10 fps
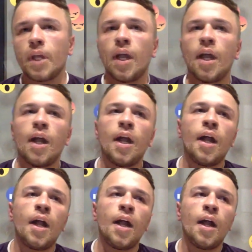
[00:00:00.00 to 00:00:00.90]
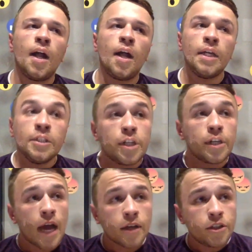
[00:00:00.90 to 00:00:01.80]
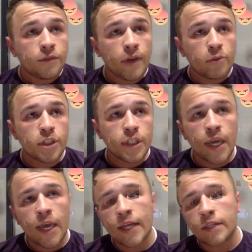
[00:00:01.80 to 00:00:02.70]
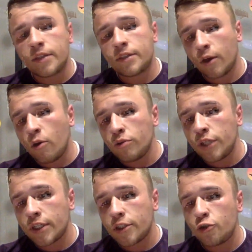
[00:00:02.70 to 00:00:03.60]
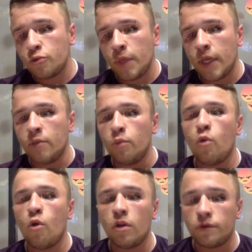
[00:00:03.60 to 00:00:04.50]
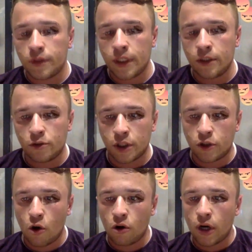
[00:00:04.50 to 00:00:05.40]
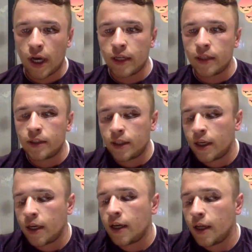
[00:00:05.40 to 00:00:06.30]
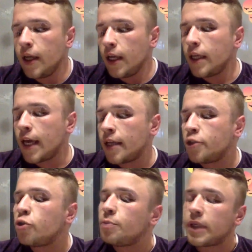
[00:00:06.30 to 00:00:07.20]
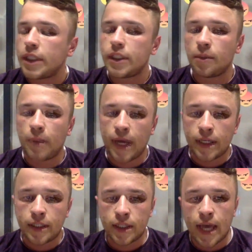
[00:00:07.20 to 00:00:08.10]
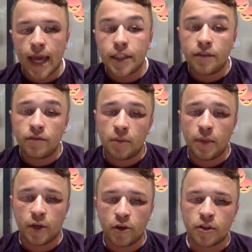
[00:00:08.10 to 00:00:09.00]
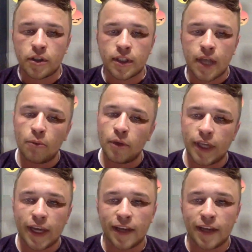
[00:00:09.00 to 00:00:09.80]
uh, interactive, I would say, and the audience should be involved into the talk and. Yeah. Uh, yeah, and should participate actively because someone can